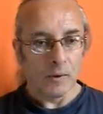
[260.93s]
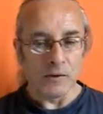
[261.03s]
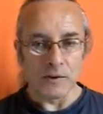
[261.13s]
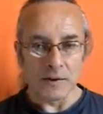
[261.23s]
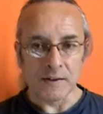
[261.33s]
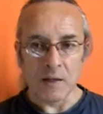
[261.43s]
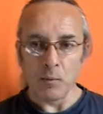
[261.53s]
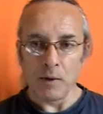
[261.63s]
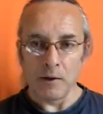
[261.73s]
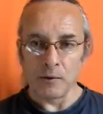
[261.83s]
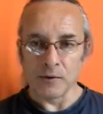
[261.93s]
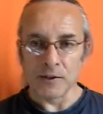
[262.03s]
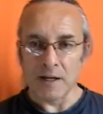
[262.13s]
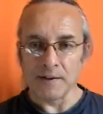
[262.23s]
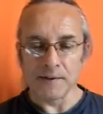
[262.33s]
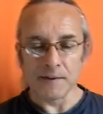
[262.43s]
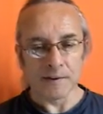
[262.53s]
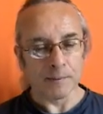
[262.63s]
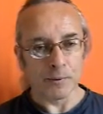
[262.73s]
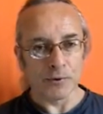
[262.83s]
which is the same way our own senses are
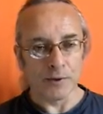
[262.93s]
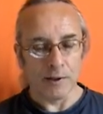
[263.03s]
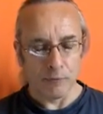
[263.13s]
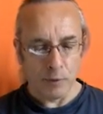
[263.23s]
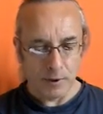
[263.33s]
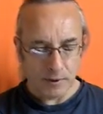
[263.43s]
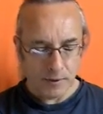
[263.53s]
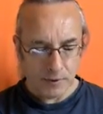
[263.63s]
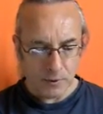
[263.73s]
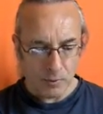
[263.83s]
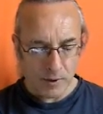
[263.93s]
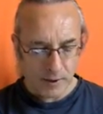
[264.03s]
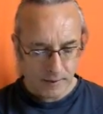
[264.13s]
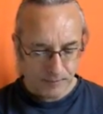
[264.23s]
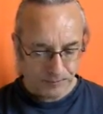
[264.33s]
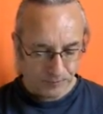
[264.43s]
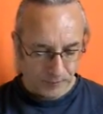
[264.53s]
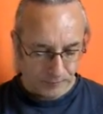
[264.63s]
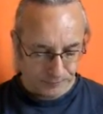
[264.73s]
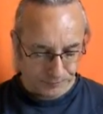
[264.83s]
supposed to work
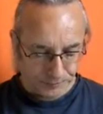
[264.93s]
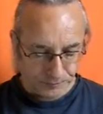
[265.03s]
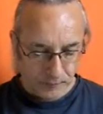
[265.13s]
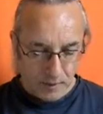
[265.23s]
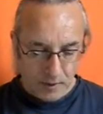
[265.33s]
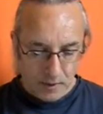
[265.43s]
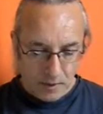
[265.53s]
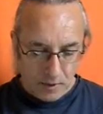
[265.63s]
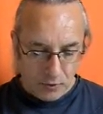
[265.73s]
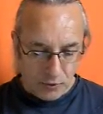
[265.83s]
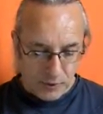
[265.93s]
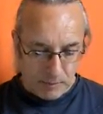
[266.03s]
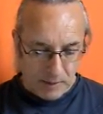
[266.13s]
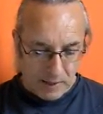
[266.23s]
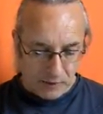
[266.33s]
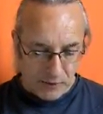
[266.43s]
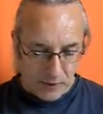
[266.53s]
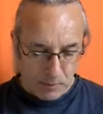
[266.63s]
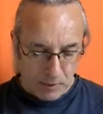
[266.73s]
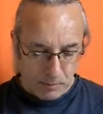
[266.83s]
through some kind of
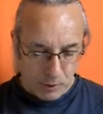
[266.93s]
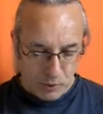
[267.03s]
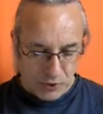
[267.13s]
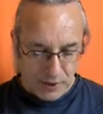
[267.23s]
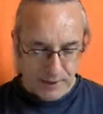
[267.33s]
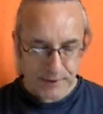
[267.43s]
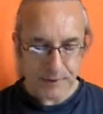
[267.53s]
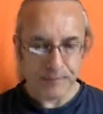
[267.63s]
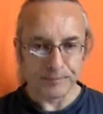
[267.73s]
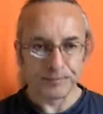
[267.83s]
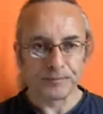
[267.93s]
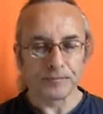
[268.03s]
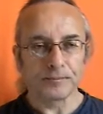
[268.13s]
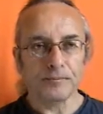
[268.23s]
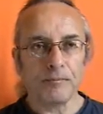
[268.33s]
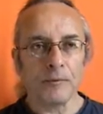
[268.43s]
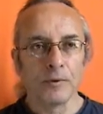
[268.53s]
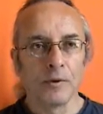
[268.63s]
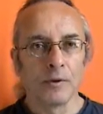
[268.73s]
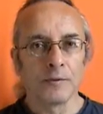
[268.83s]
similar process,
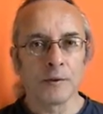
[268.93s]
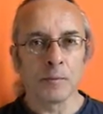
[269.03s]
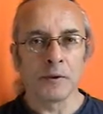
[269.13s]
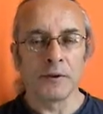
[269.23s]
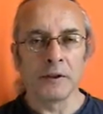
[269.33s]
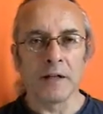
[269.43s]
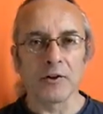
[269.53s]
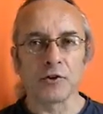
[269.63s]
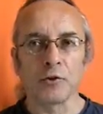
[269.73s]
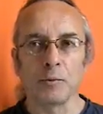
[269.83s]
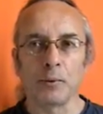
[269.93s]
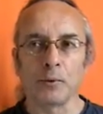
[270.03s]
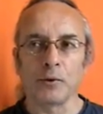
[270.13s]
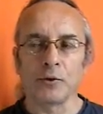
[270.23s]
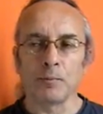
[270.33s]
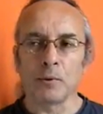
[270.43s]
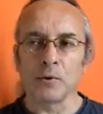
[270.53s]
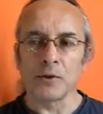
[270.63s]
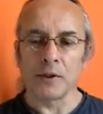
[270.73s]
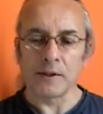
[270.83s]
a similar electrical
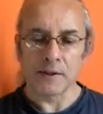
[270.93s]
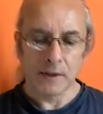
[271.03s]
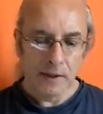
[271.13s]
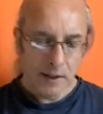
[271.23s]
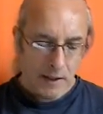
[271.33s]
process.